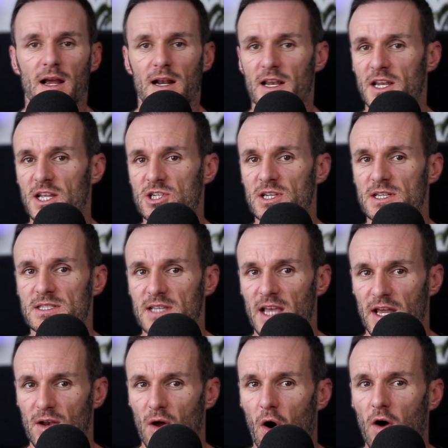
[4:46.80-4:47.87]
Clinicians
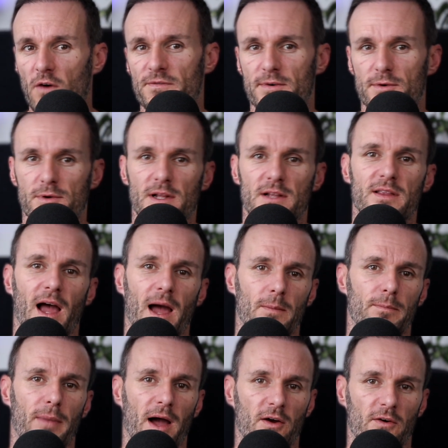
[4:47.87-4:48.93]
can offer real
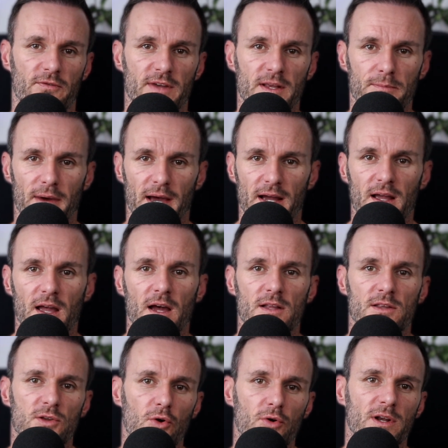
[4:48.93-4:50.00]
time biofeedback
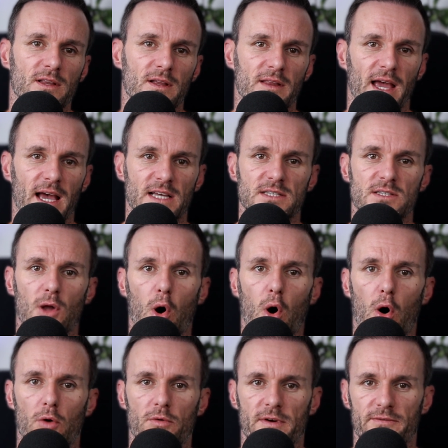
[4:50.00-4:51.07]
during the test
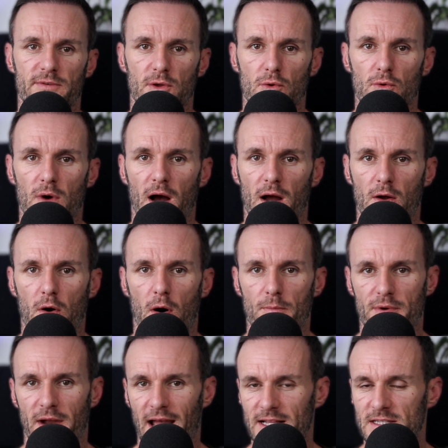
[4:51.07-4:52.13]
or review a
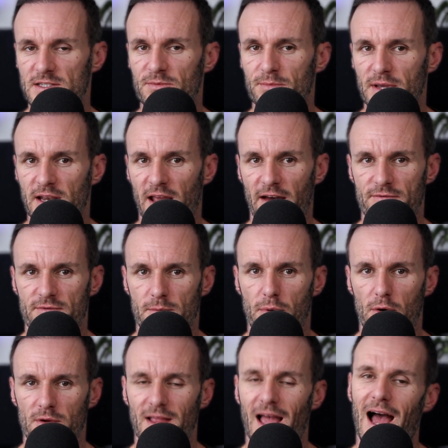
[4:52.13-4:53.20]
comprehensive PDF
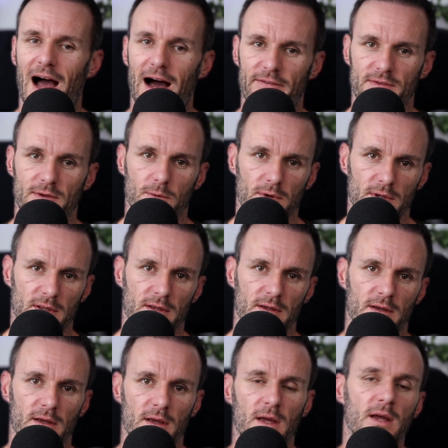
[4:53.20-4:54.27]
report afterward.
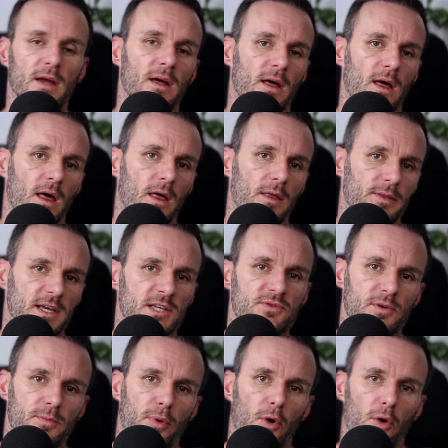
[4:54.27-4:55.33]
This
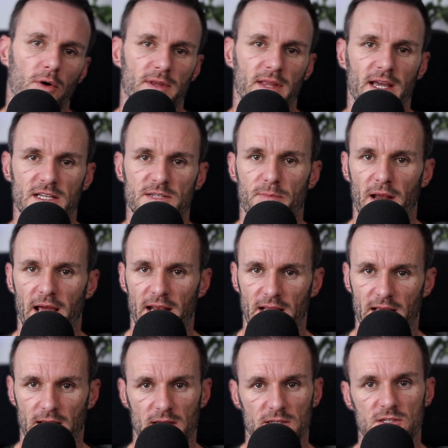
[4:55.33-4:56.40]
report
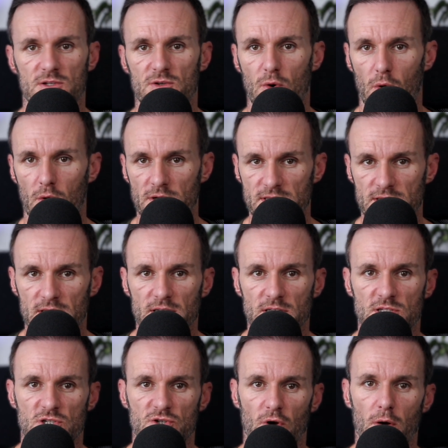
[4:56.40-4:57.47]
explaining scores,
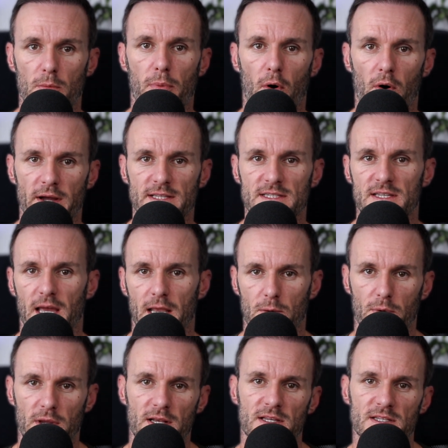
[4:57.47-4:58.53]
strong points, and
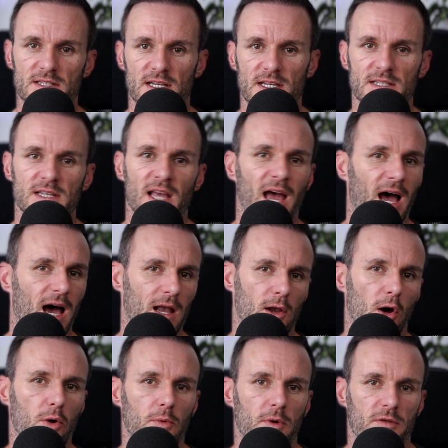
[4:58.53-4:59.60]
weaknesses,
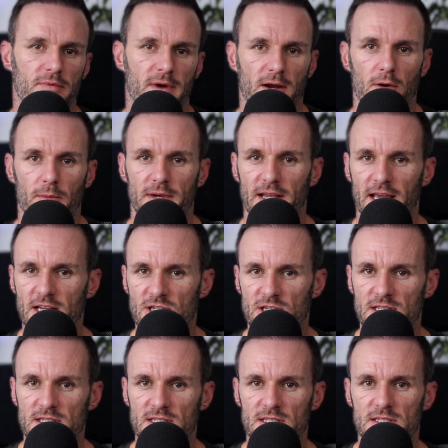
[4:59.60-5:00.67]
along with
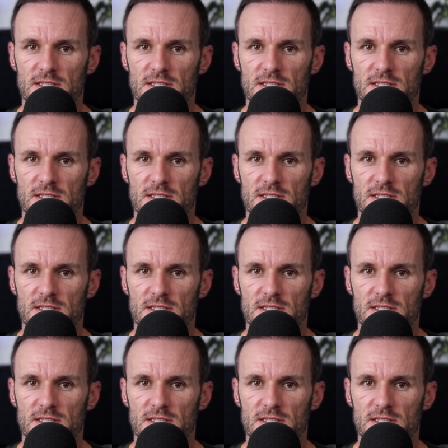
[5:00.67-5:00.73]
recommendations,